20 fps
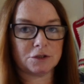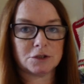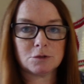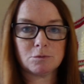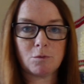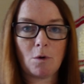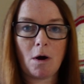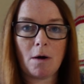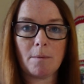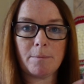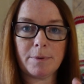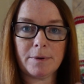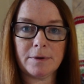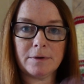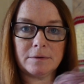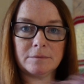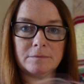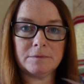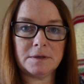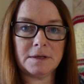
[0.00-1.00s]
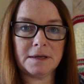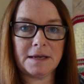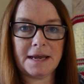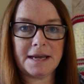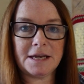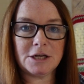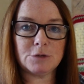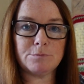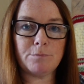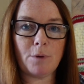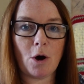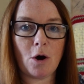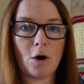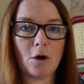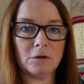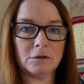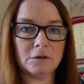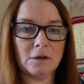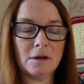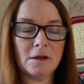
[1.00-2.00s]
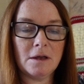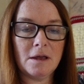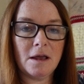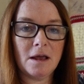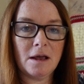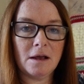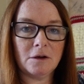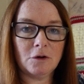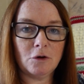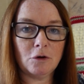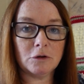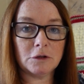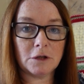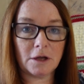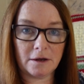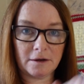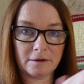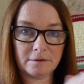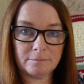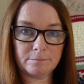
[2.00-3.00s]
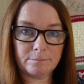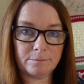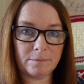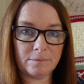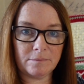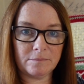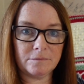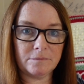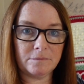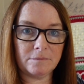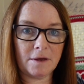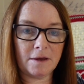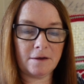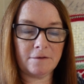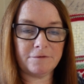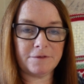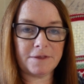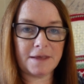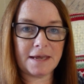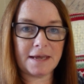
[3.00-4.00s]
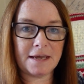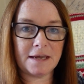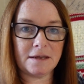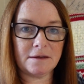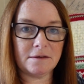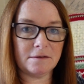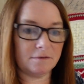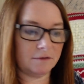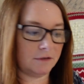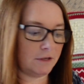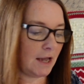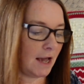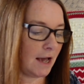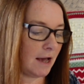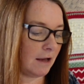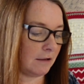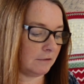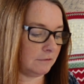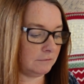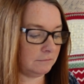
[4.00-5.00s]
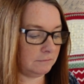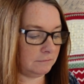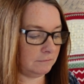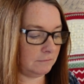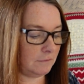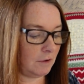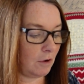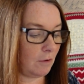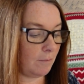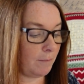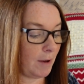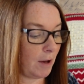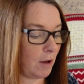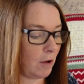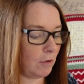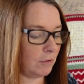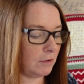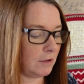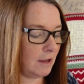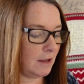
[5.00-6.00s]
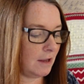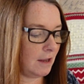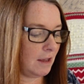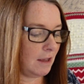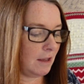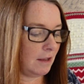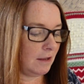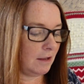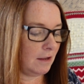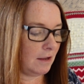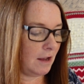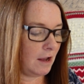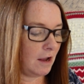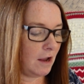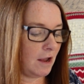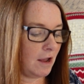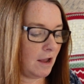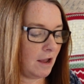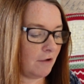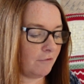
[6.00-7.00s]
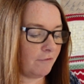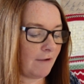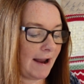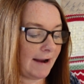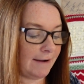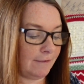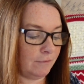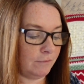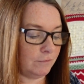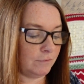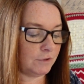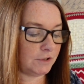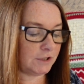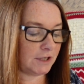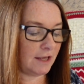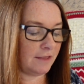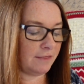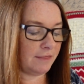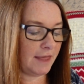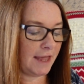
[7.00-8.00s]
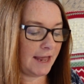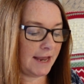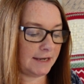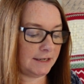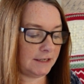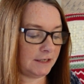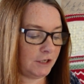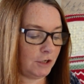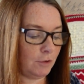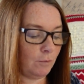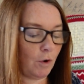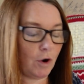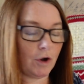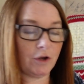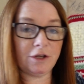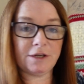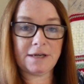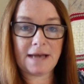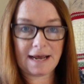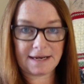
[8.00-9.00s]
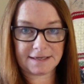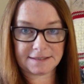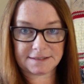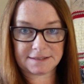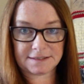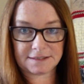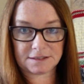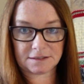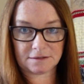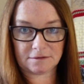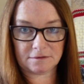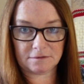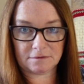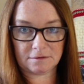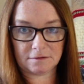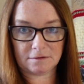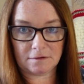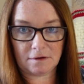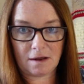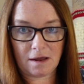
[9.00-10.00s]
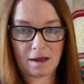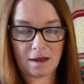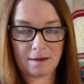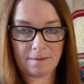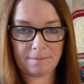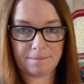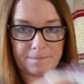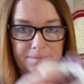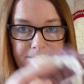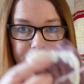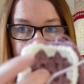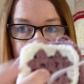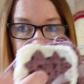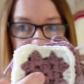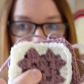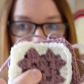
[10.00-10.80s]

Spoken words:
swap each ball colour of the yarn or ball around, and then you work your next round,